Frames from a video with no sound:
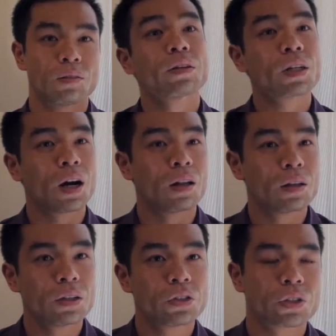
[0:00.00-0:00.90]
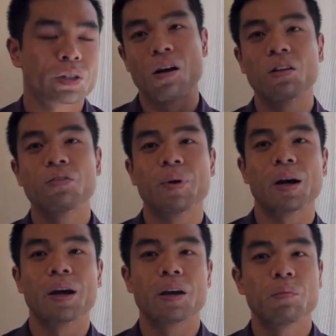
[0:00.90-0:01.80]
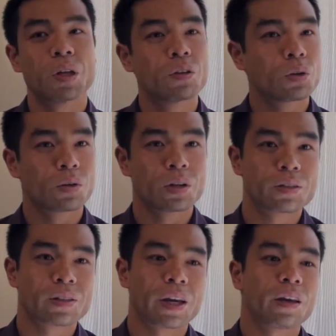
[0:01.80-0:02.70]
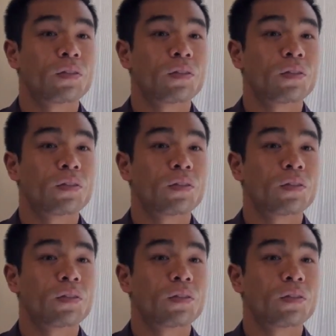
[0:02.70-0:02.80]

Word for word: During college, all of my mentors said,